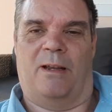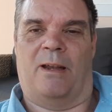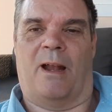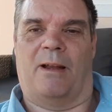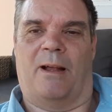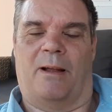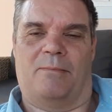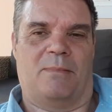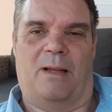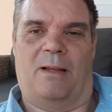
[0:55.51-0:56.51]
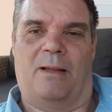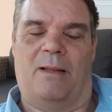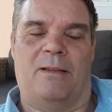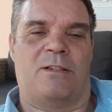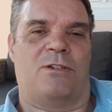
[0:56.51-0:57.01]
And
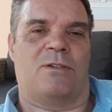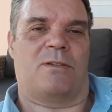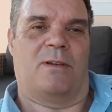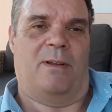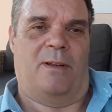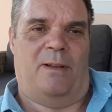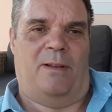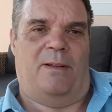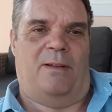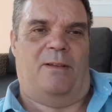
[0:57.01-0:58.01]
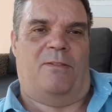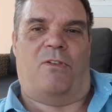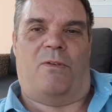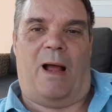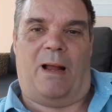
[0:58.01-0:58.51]
it's just
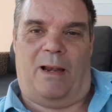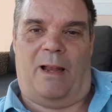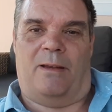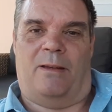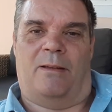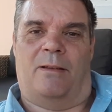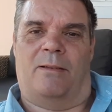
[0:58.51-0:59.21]
farang land.